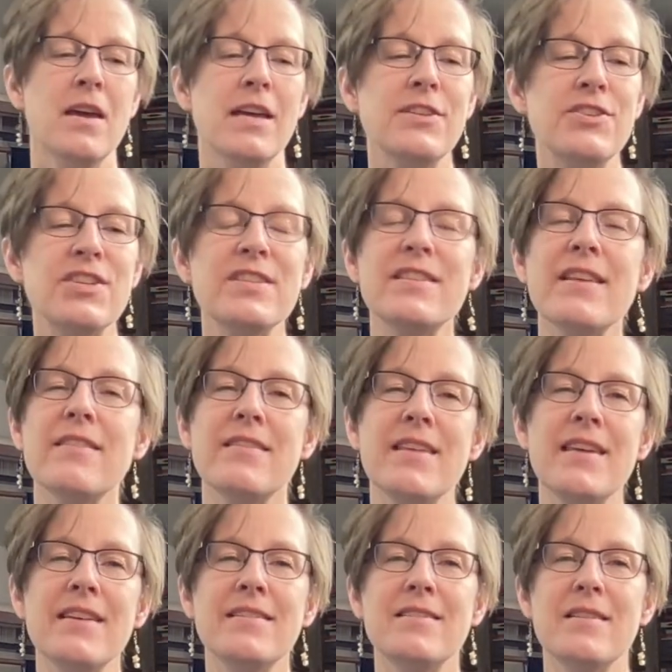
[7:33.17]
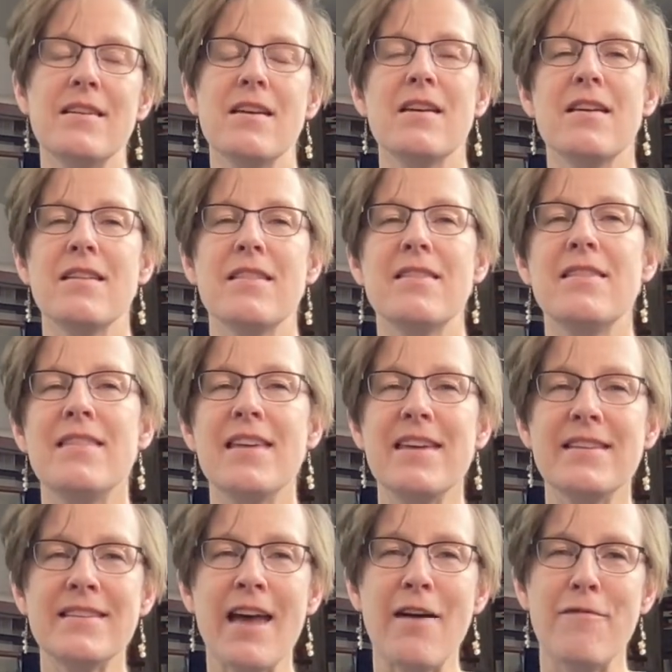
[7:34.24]
It's just that
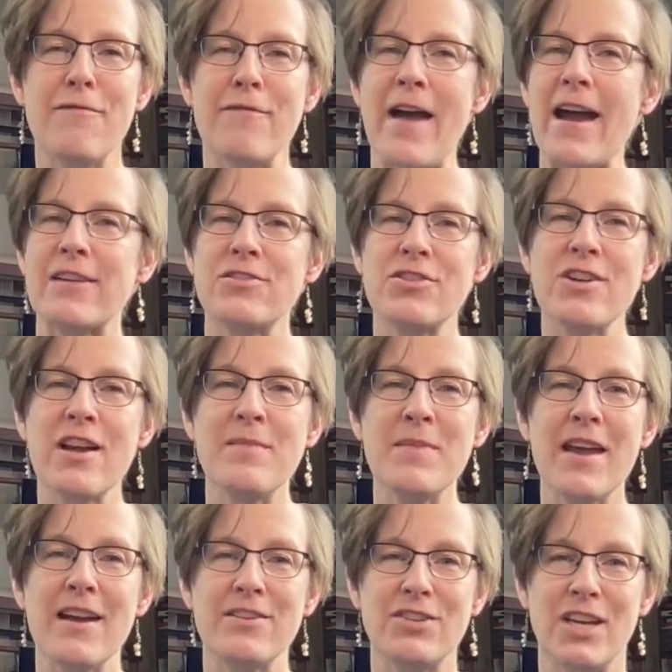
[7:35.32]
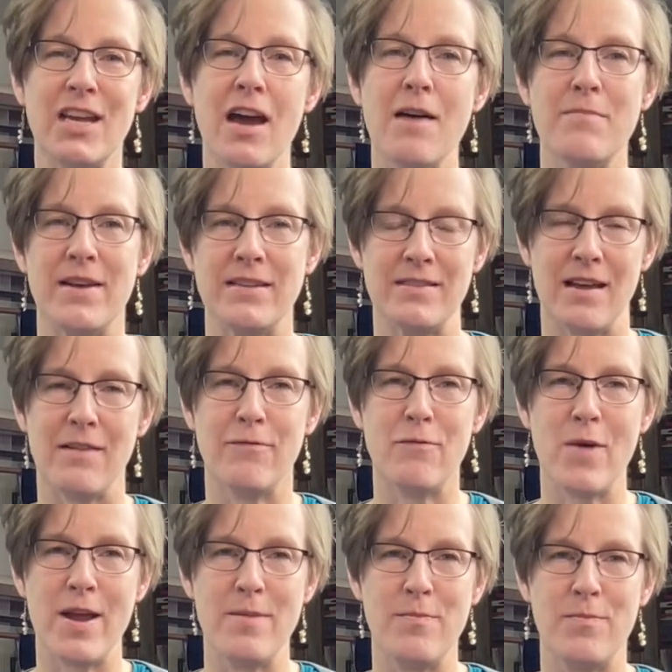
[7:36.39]
these have fractured on me. I actually cut myself.
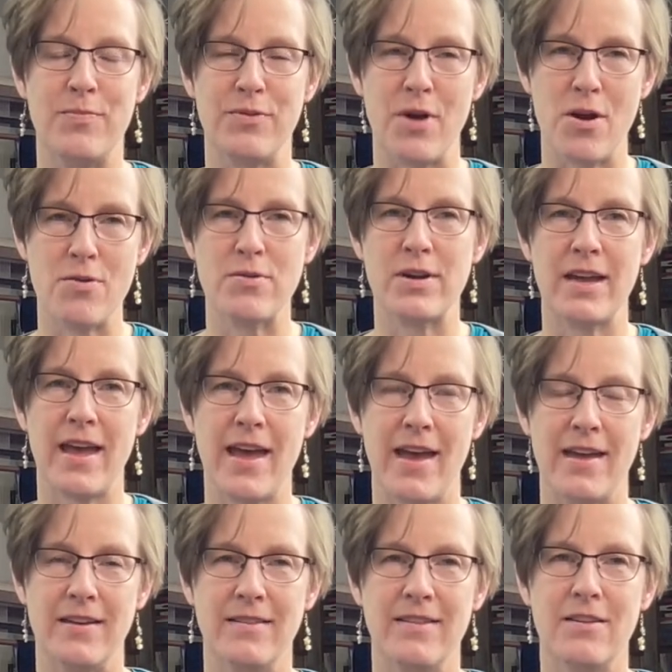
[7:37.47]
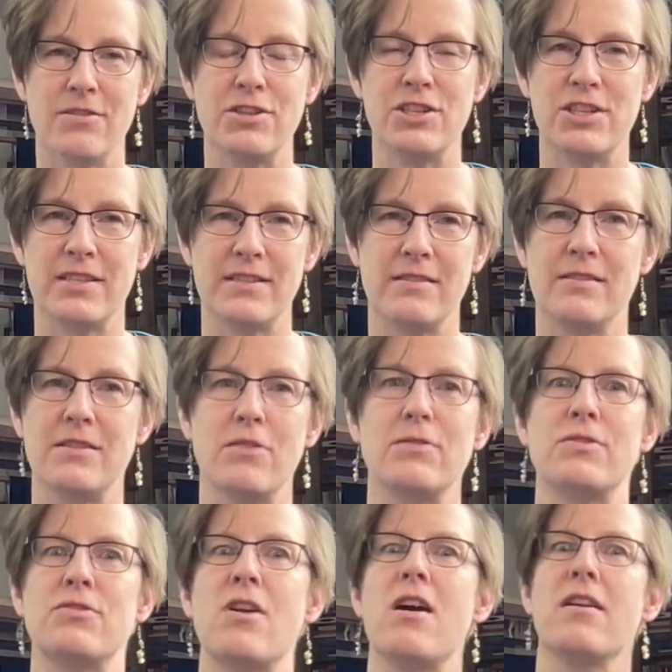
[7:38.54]
One broke, and they're just so
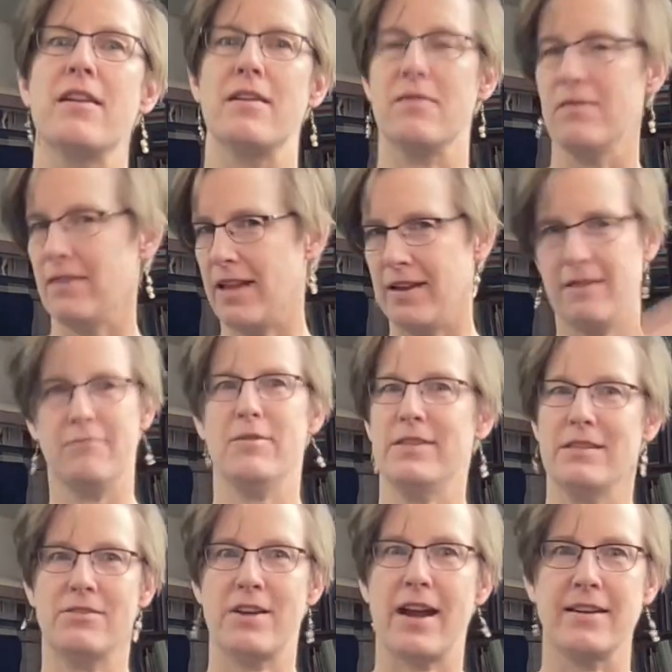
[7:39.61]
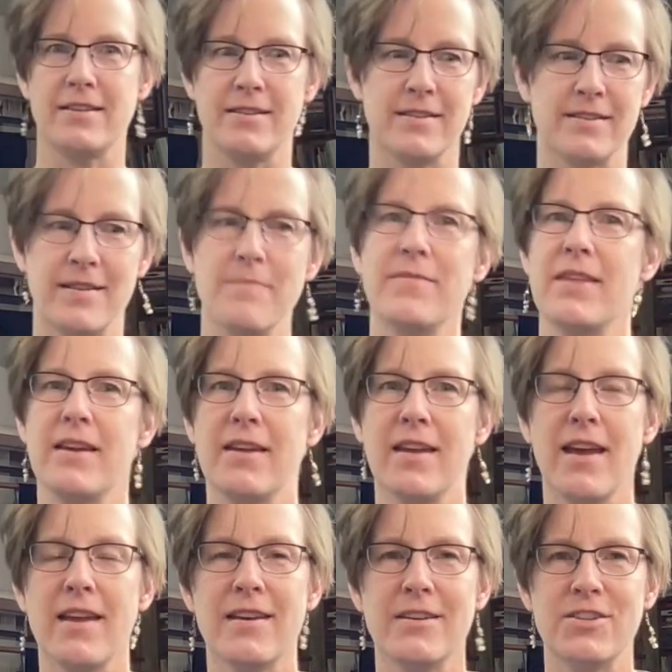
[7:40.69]
strong. It like was attracted to something,
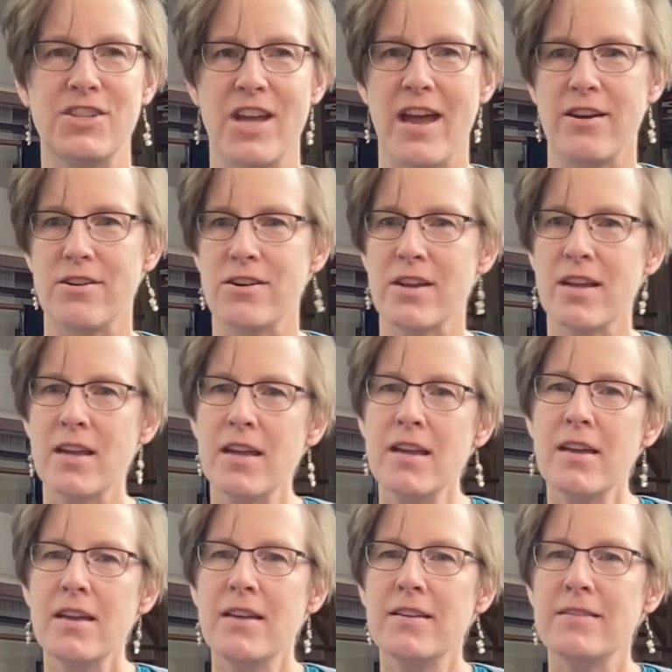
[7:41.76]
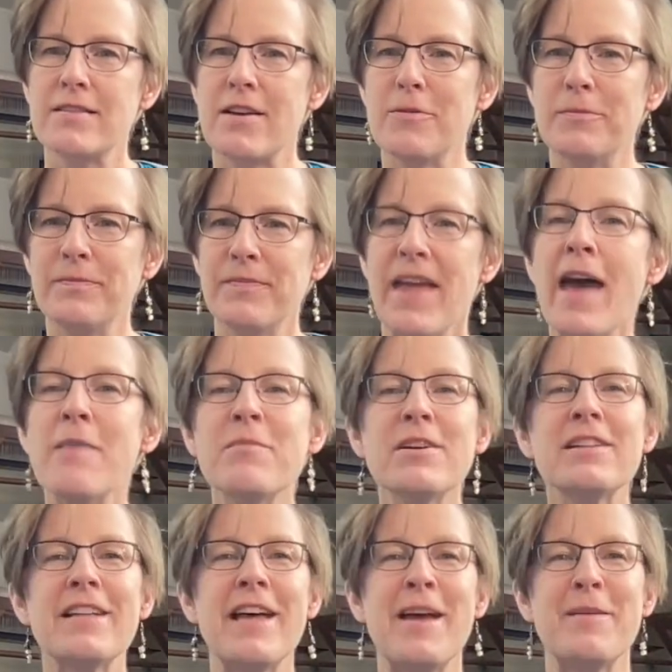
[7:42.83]
and it shattered. So hem
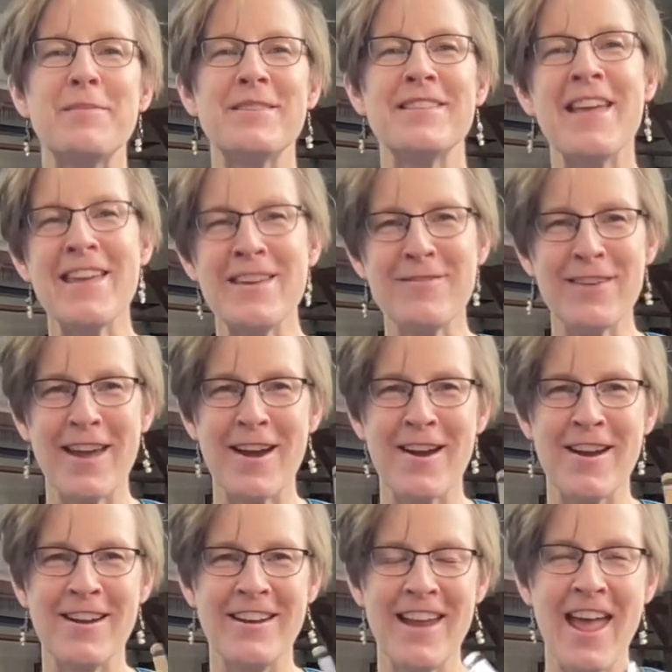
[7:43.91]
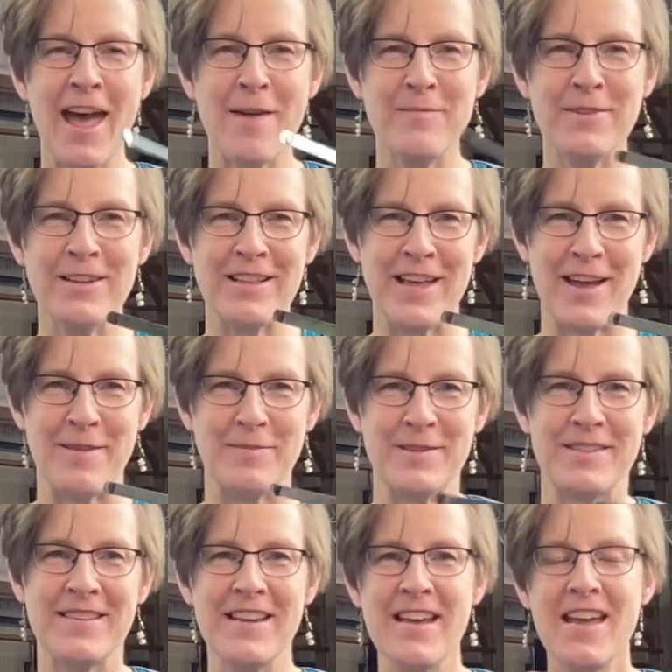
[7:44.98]
clips. Thank you, Karen. Hem
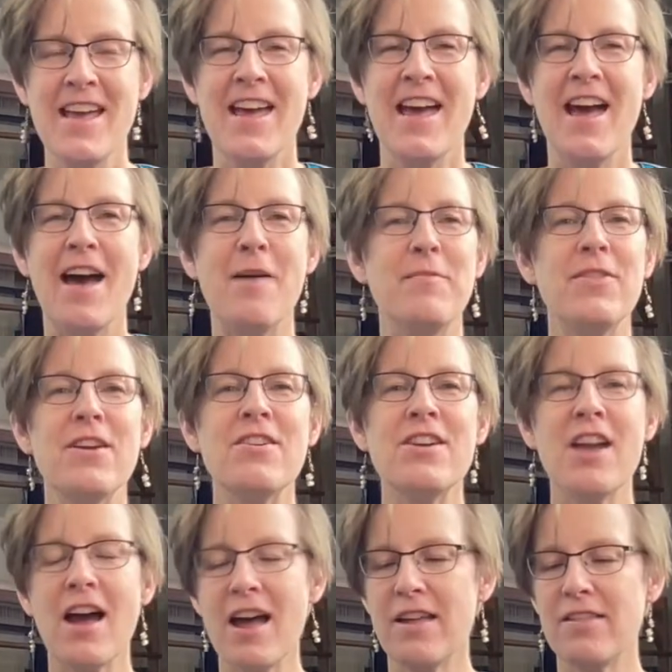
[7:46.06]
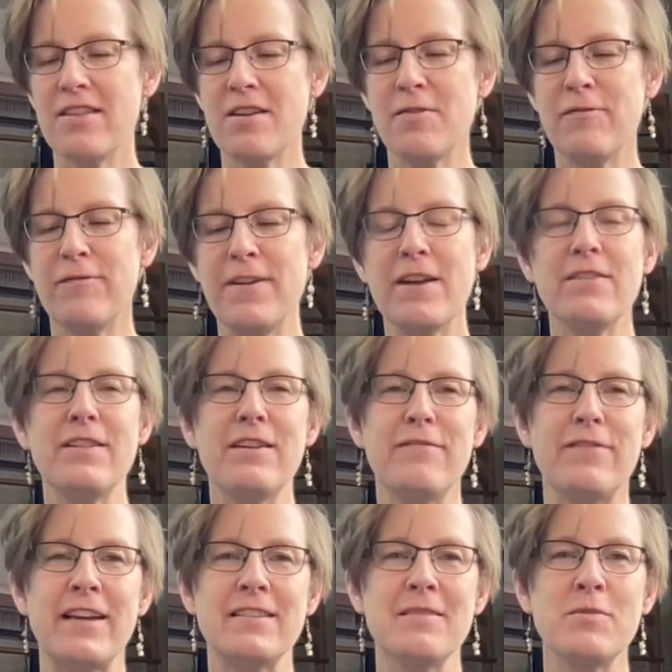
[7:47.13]
clips. They're fairly
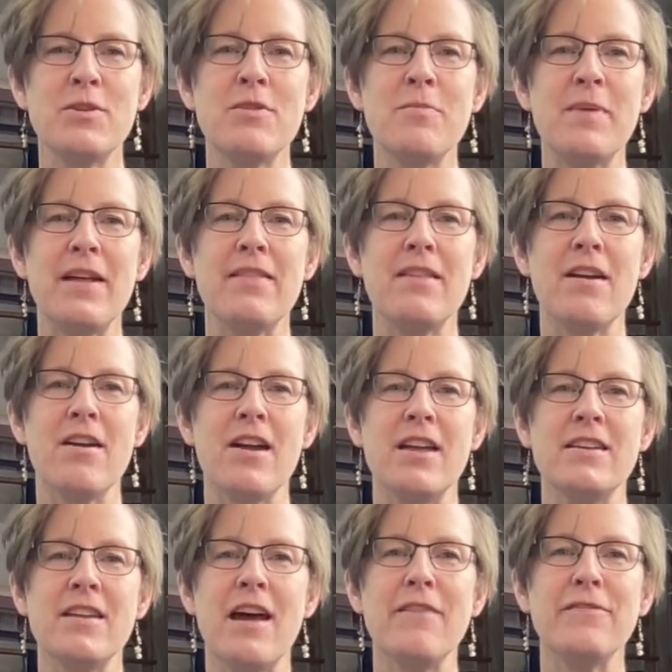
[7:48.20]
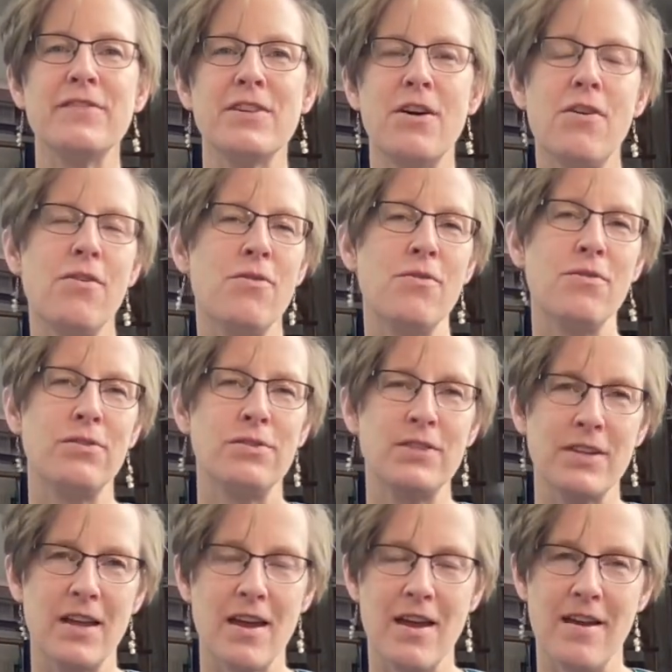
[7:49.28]
flexible, but they're enough to hold
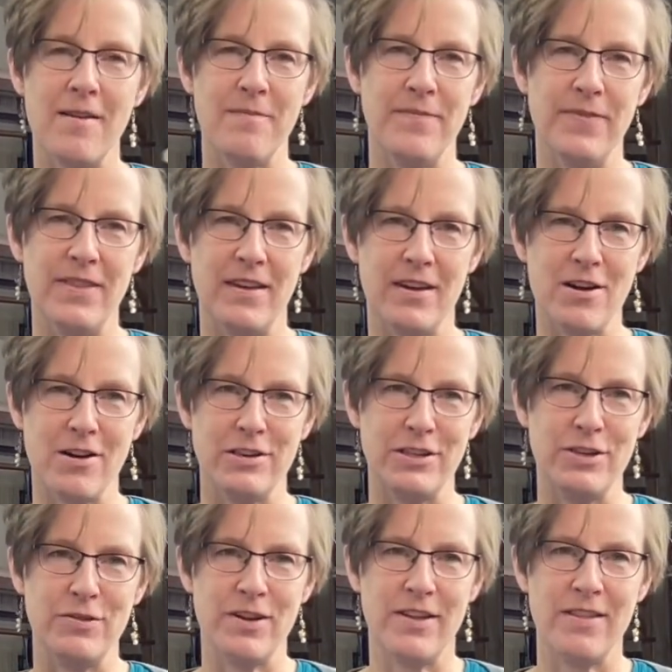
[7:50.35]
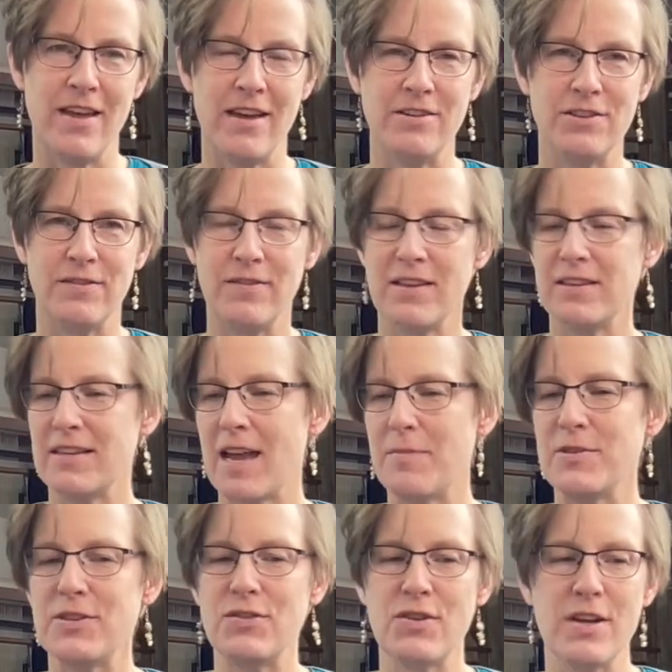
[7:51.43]
the cartoon on the edge of the
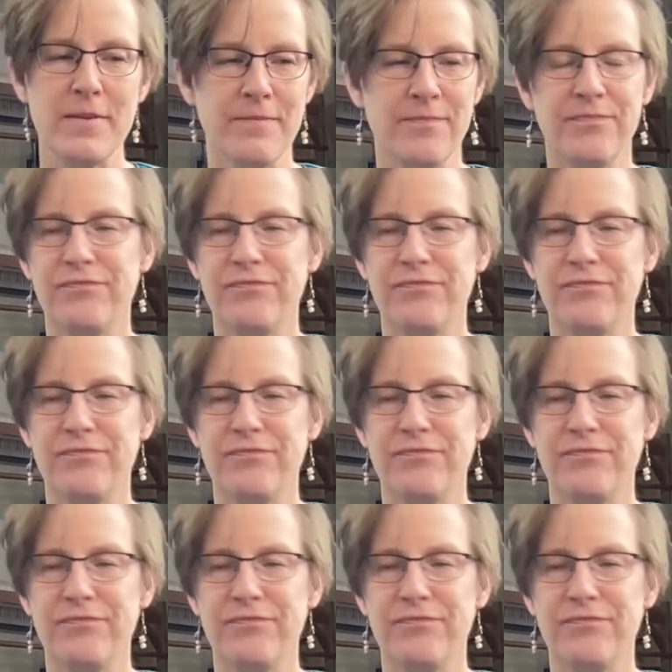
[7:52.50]
tapestry.